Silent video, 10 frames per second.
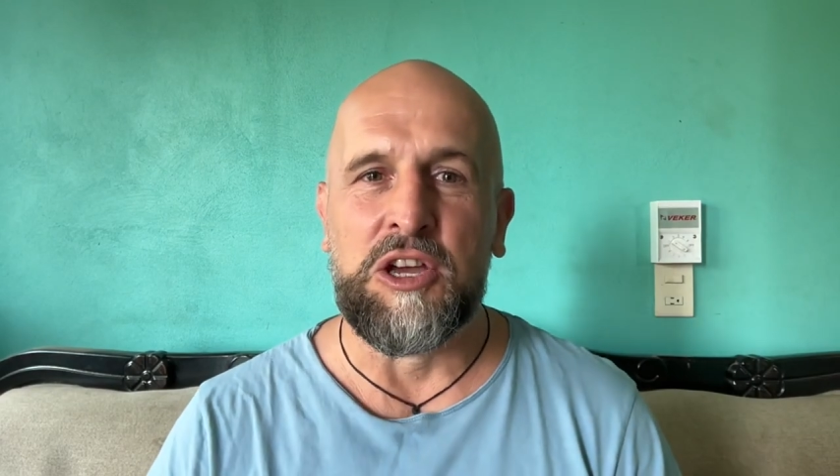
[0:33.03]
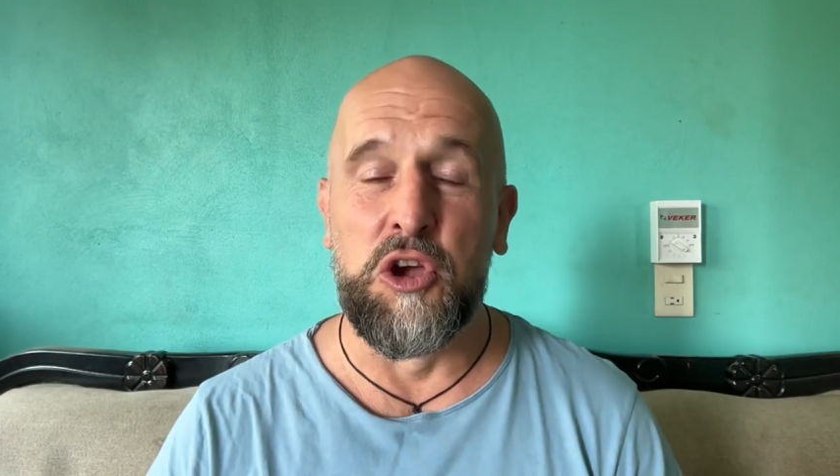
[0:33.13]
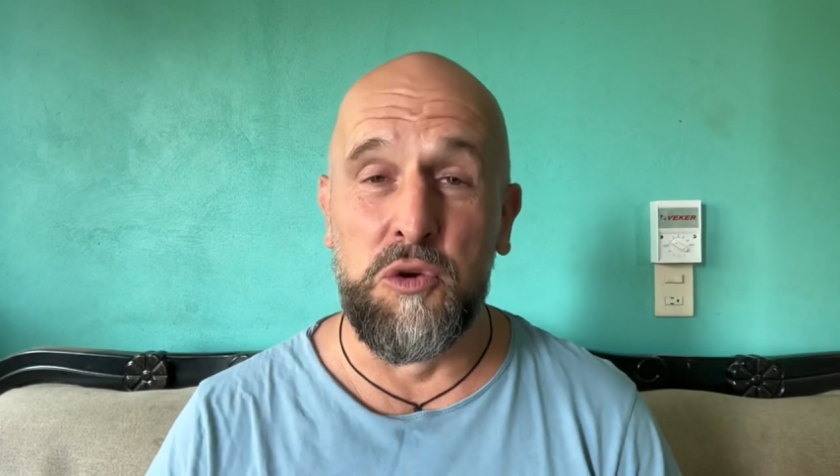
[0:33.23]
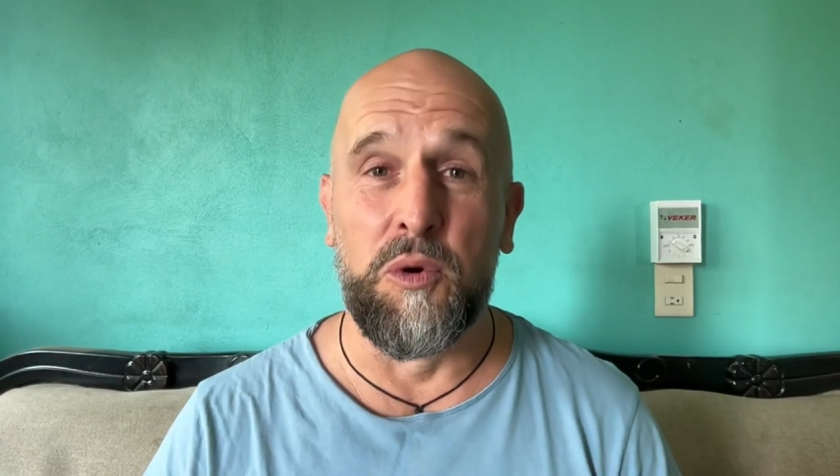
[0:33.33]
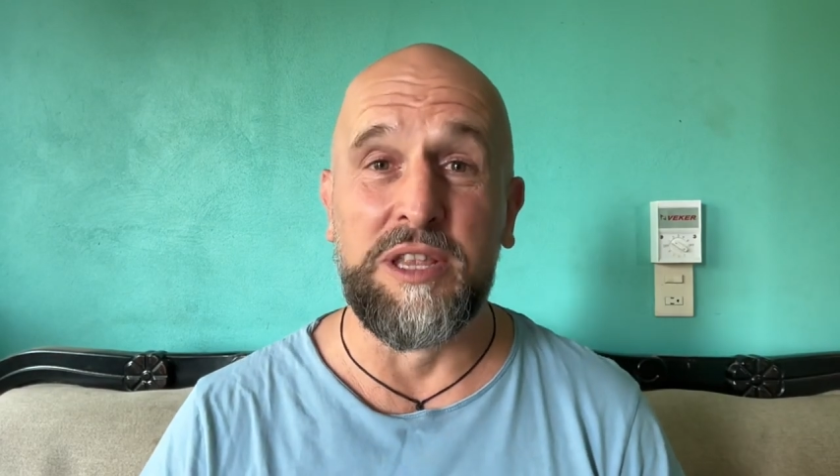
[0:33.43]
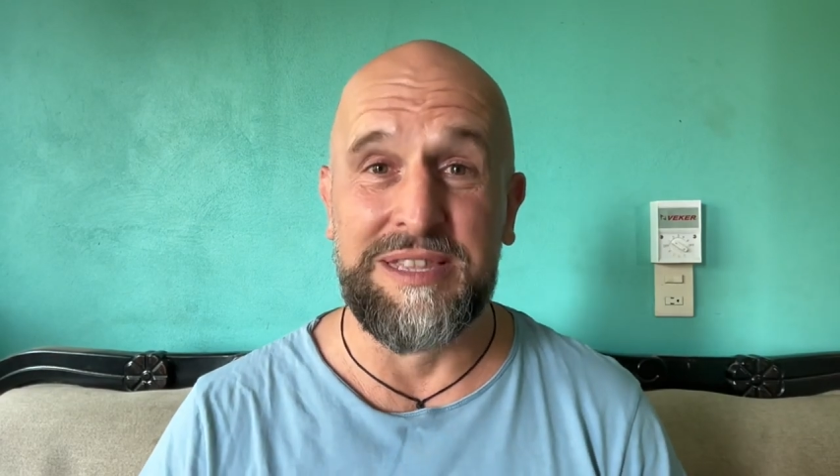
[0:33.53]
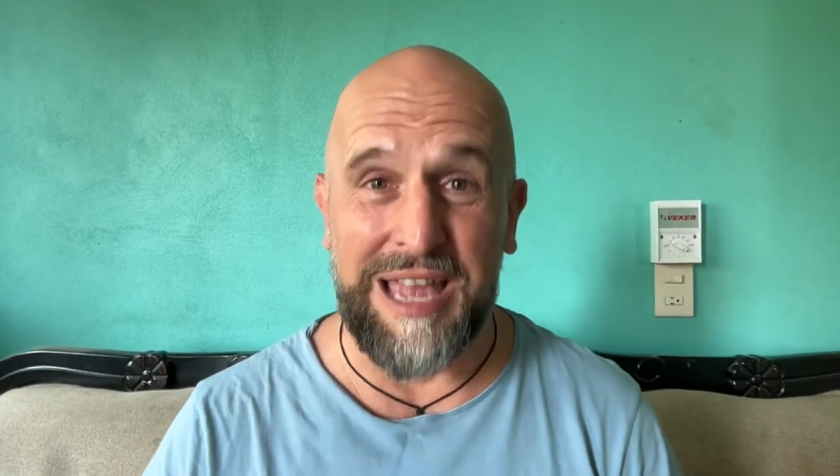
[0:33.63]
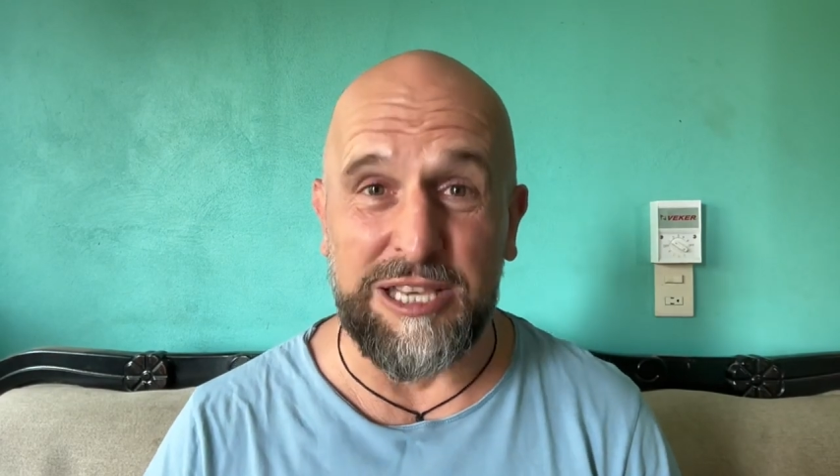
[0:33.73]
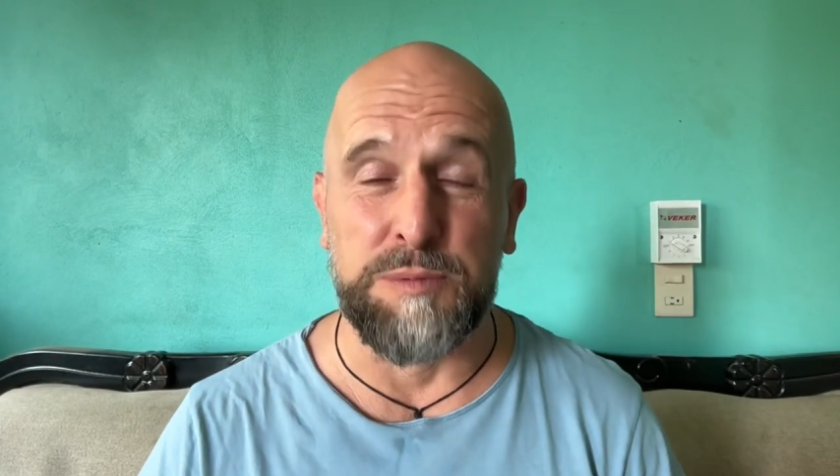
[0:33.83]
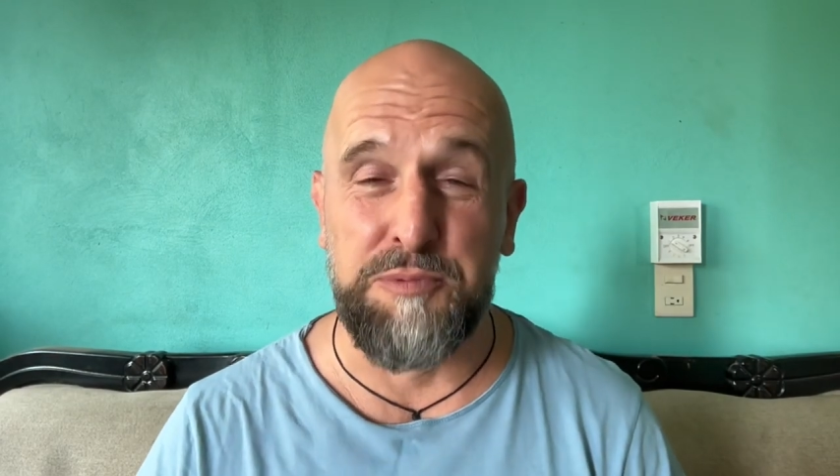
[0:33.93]
who were
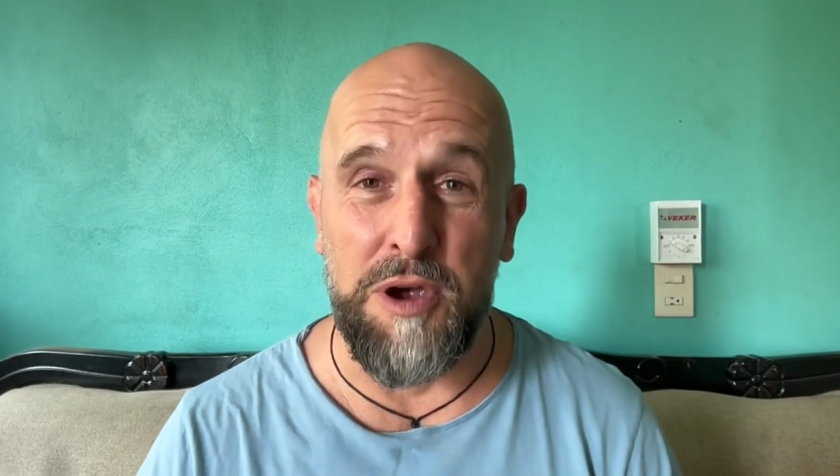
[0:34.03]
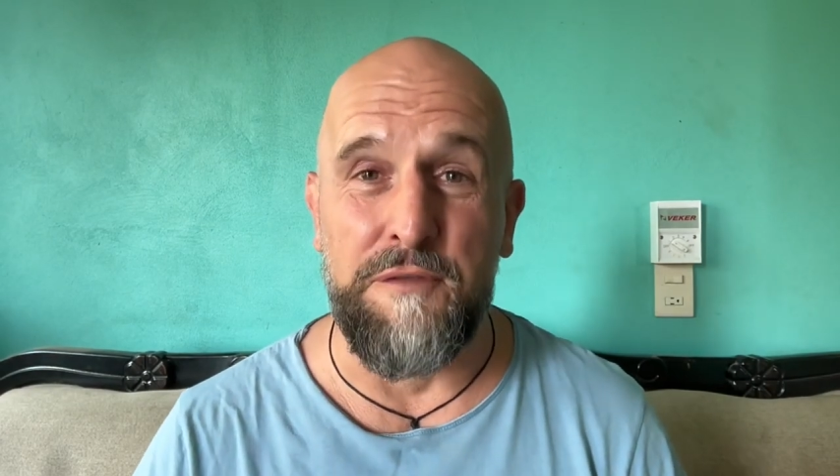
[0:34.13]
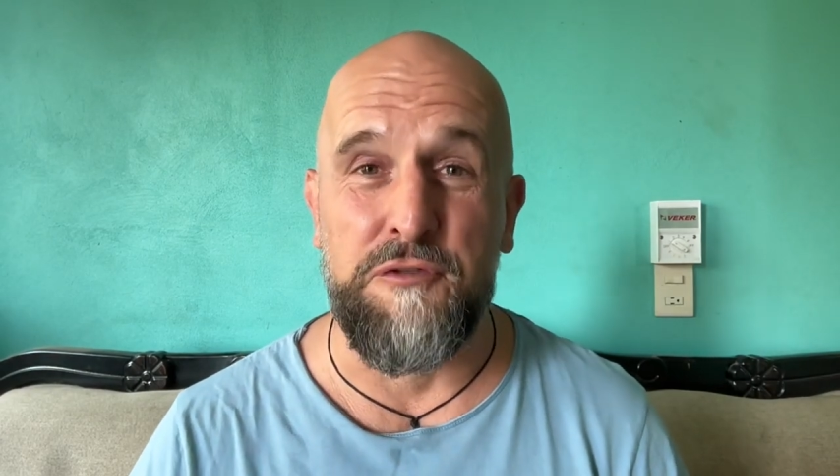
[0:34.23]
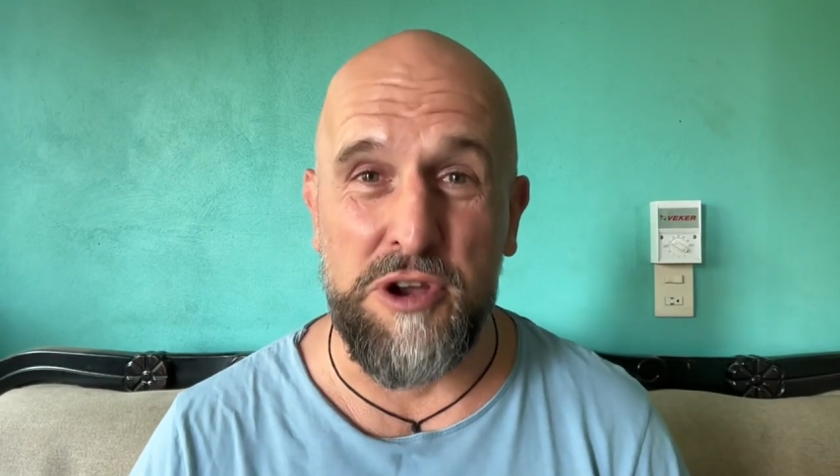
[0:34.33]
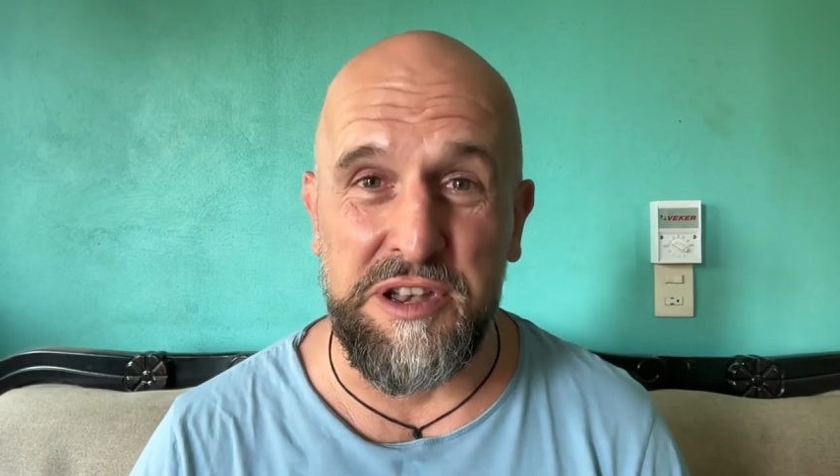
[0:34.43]
desperate for